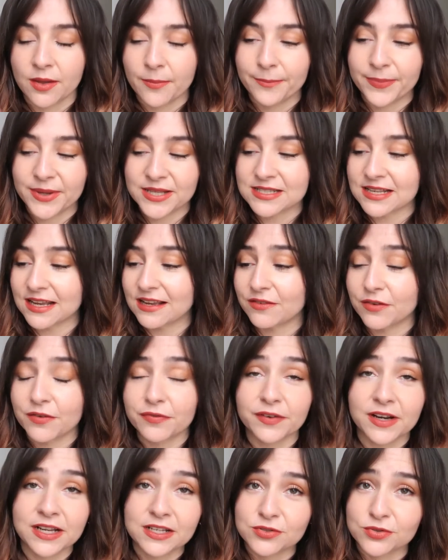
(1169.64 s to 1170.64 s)
But I have a
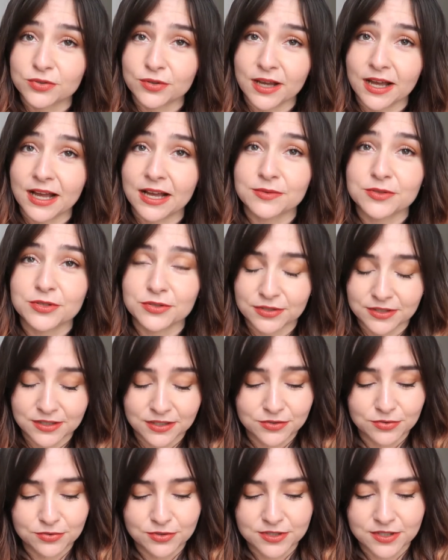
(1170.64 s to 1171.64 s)
friend who absolutely
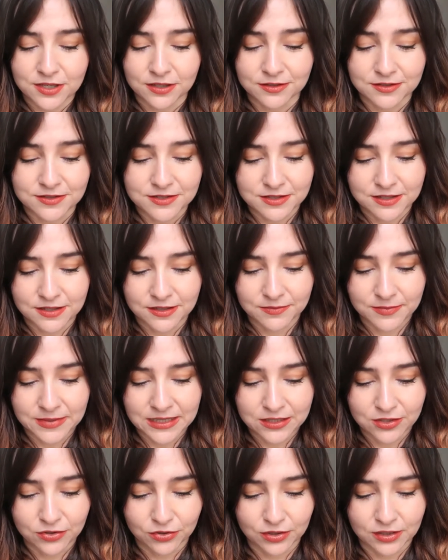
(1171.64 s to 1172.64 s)
adores colours that
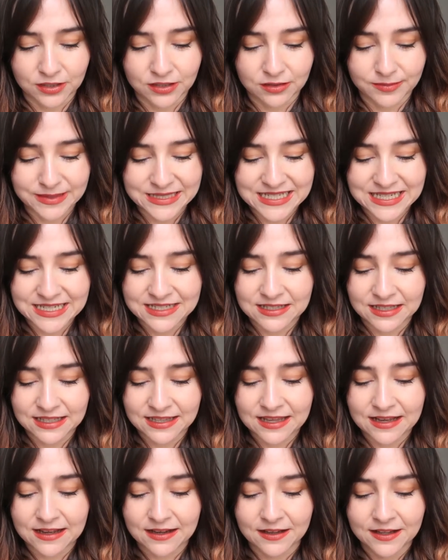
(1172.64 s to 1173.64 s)
make you look a little bit dead like
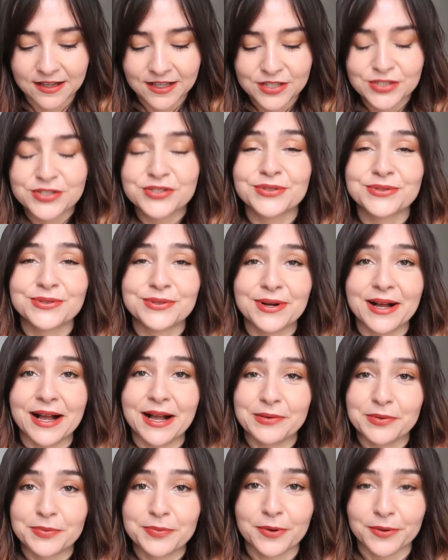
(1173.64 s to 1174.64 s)
that. So
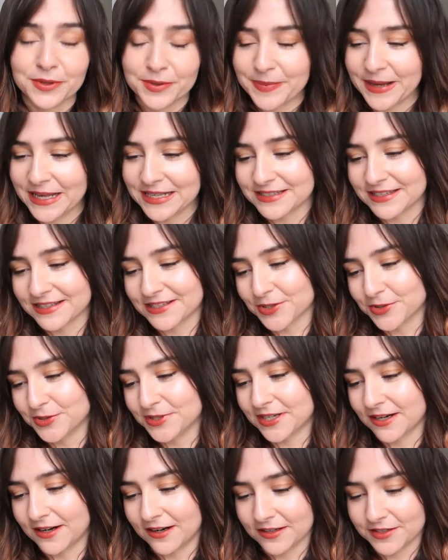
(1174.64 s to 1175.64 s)
I will probably pass this on
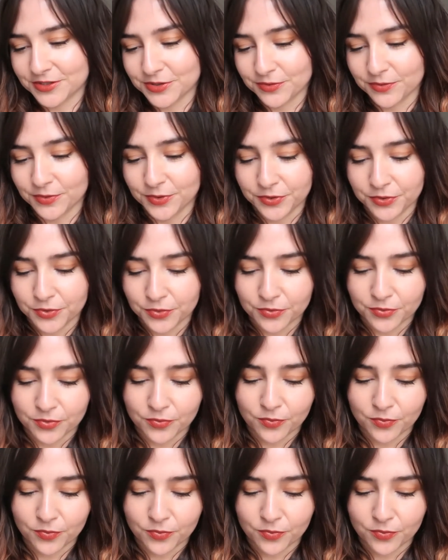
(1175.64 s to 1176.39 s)
to her so it won't go